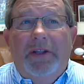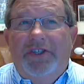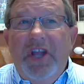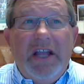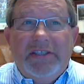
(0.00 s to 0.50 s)

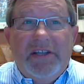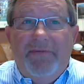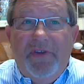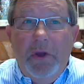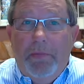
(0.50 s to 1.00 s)
Just a
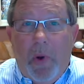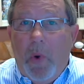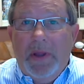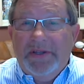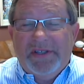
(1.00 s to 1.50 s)
few
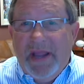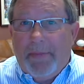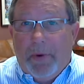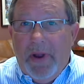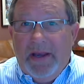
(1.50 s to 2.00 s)
points
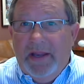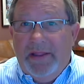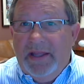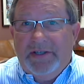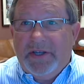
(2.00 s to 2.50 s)

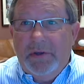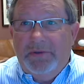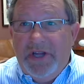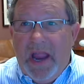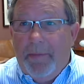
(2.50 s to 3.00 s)
separated these two
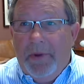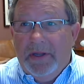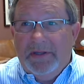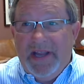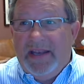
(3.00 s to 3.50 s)

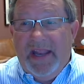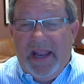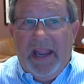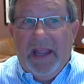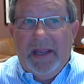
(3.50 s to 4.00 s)
champions at
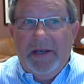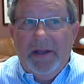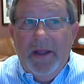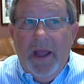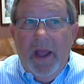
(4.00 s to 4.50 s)
the end,
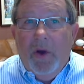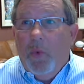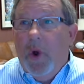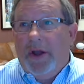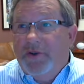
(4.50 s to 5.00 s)

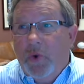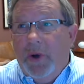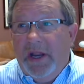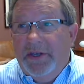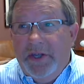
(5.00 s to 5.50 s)
where
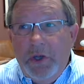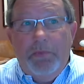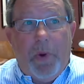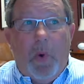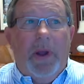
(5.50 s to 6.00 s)
22
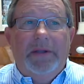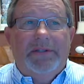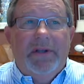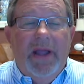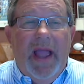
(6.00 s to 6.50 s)

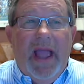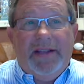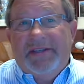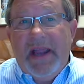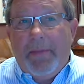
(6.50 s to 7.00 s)
points
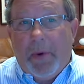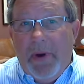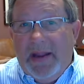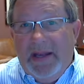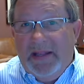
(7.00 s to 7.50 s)
had
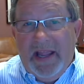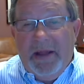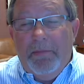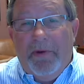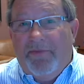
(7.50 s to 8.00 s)
separated
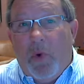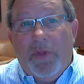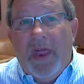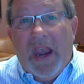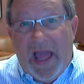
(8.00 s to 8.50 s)
them
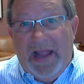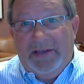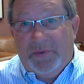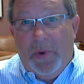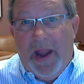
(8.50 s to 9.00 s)
before the
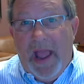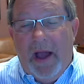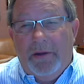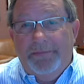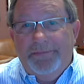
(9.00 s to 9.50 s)
lights went out.